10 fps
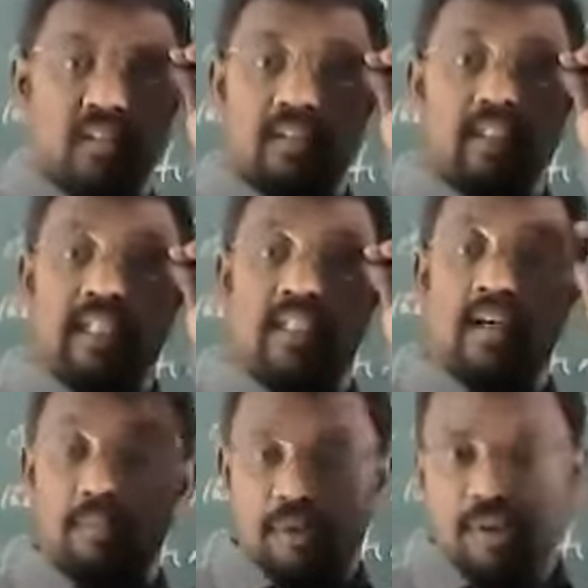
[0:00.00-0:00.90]
In the
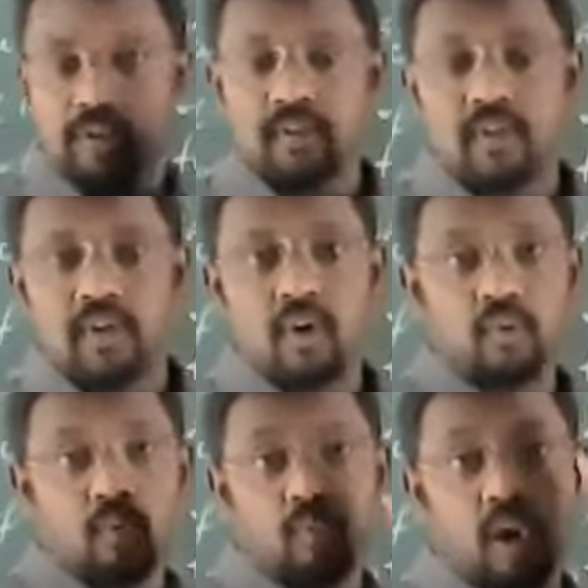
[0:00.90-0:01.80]
table,
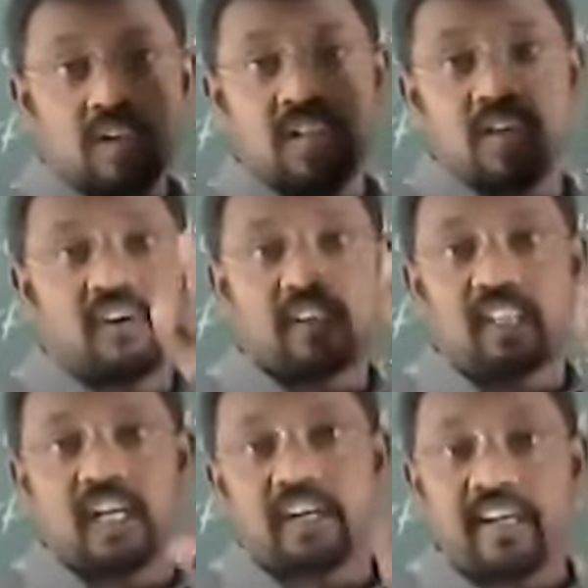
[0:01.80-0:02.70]
whatever
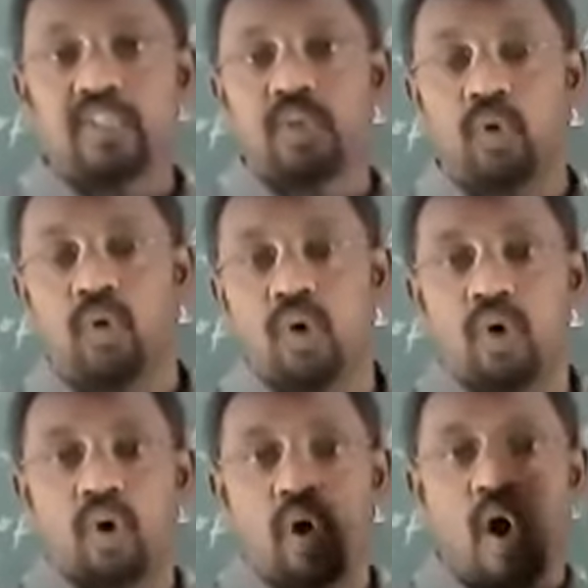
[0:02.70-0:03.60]
the ratio,
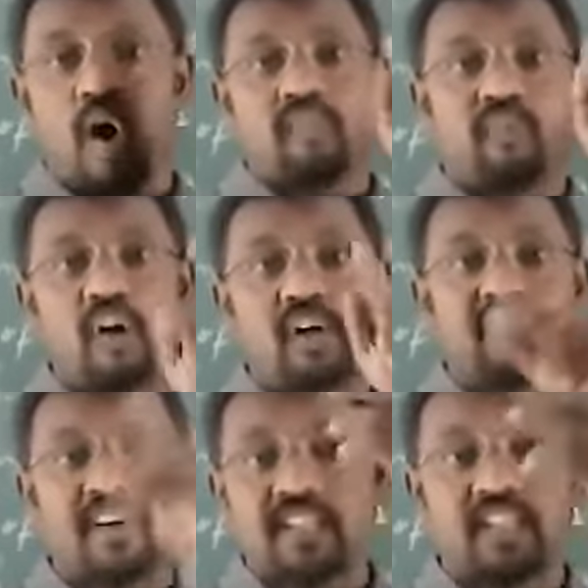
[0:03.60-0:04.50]
all
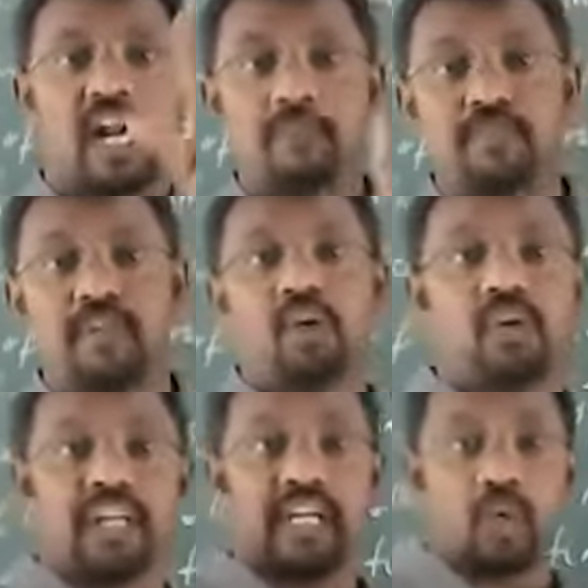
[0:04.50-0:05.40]
45s are
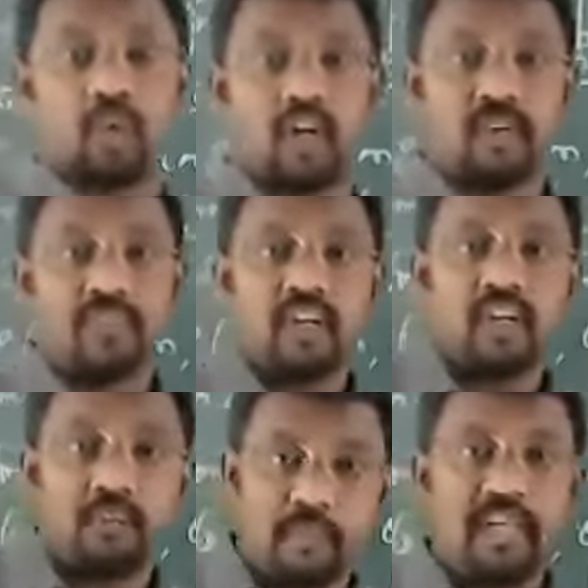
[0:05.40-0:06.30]
absolutely equal.
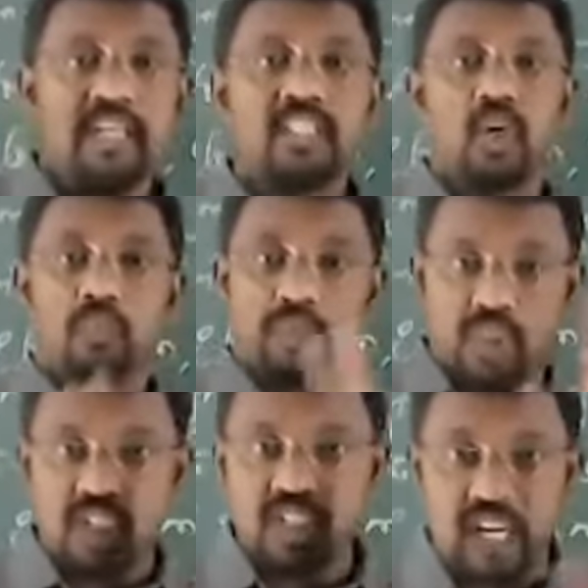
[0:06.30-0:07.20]
Means
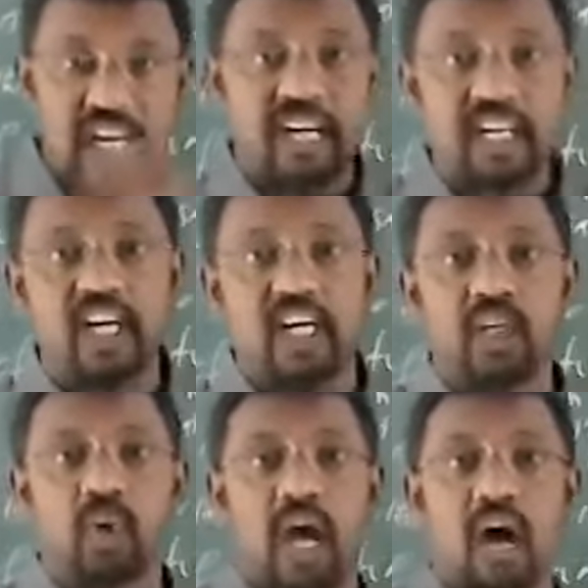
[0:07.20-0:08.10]
which is relatedly
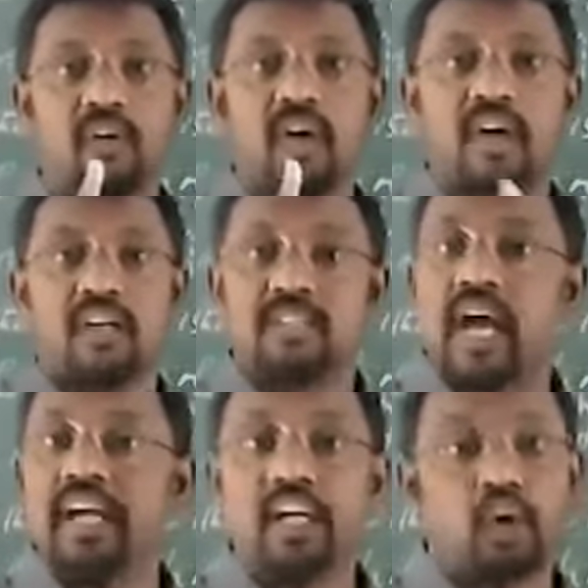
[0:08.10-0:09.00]
you have
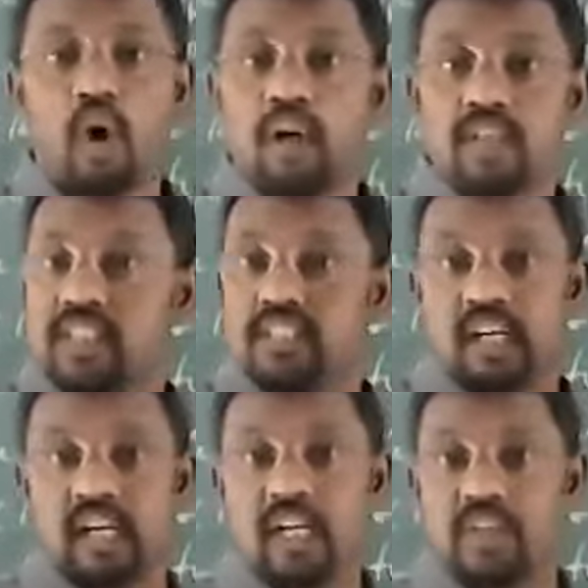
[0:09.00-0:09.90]
sine cos is
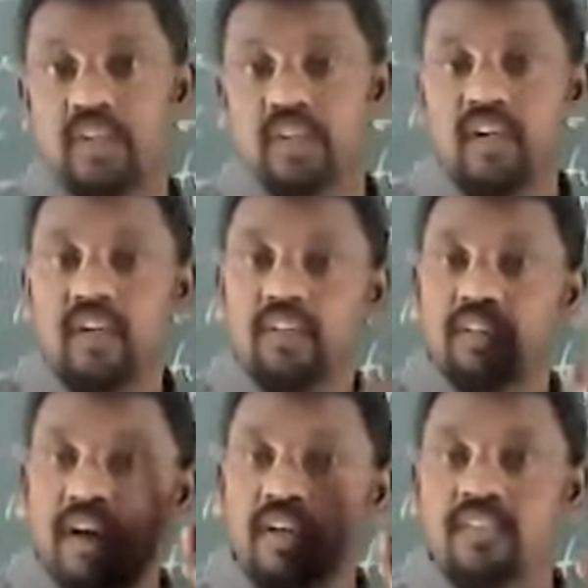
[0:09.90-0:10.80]
relation.
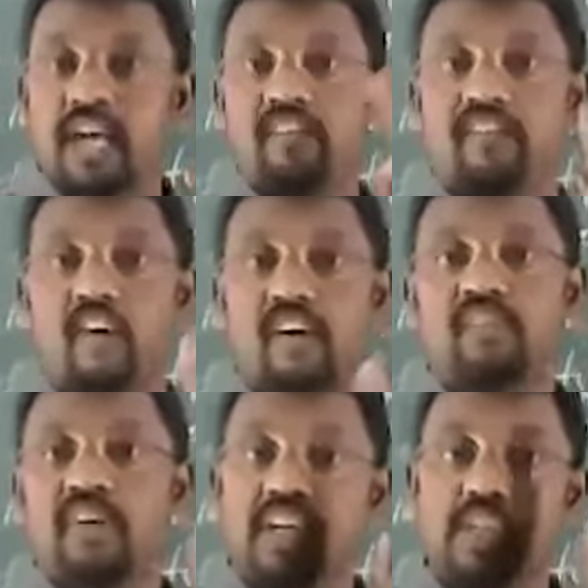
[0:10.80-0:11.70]
The sine
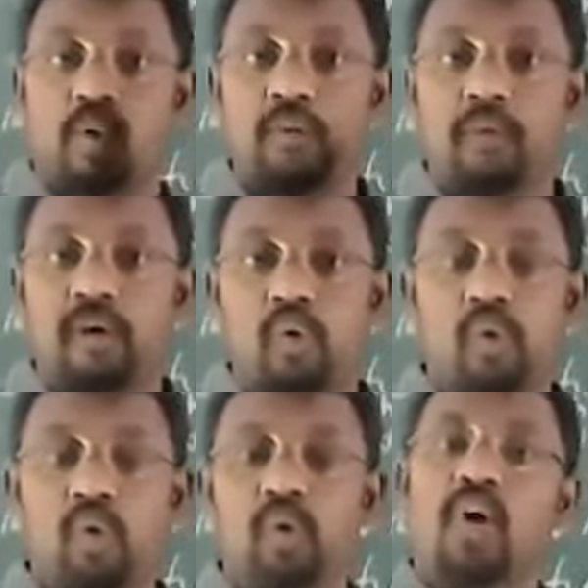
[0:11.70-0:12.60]
45 is 1 by
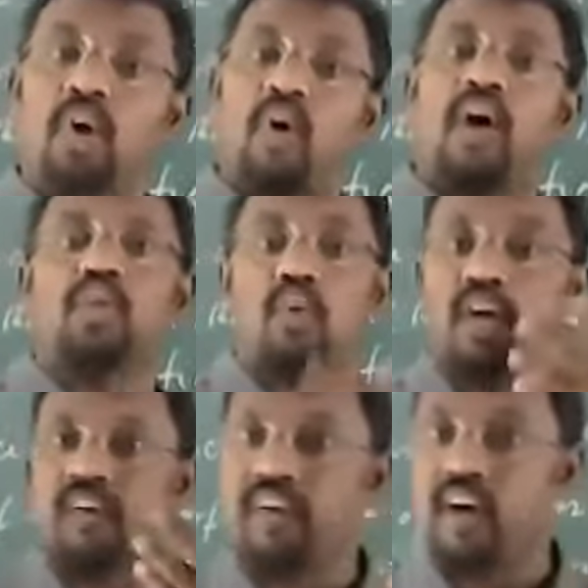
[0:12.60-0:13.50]
root 2, cos
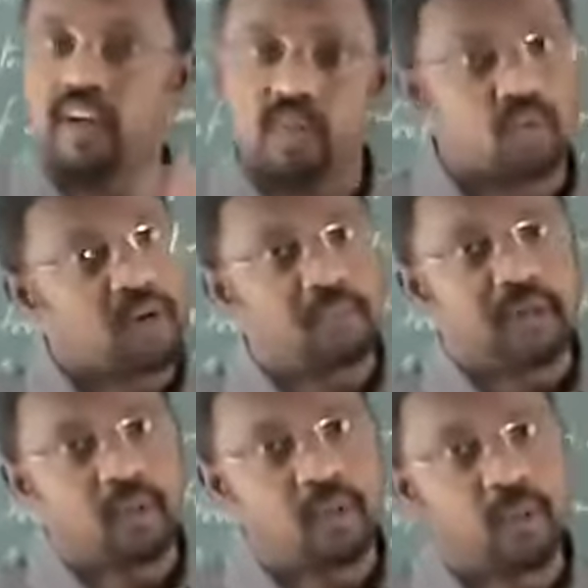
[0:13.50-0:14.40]
45 also 1 by
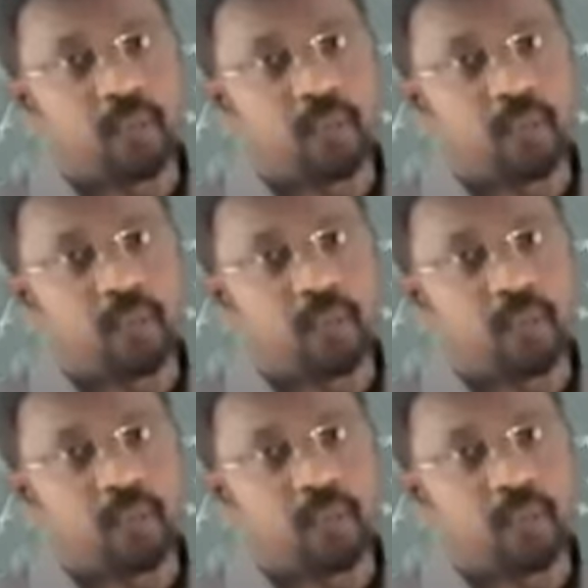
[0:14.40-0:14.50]
root 2.